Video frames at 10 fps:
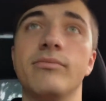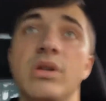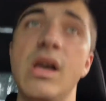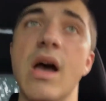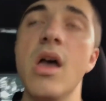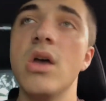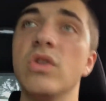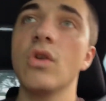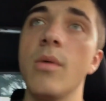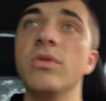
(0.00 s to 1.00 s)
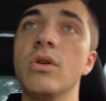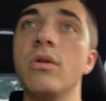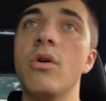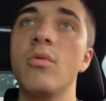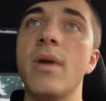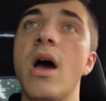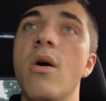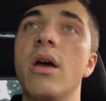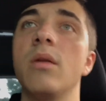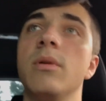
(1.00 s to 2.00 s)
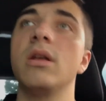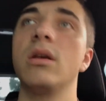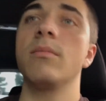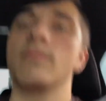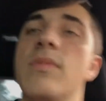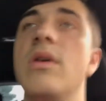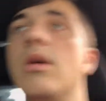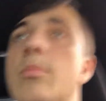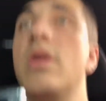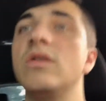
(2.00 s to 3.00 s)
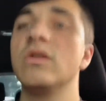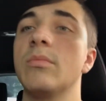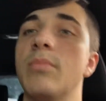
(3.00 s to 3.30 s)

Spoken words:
But yeah, so I'm just going home now and I'm getting the pieces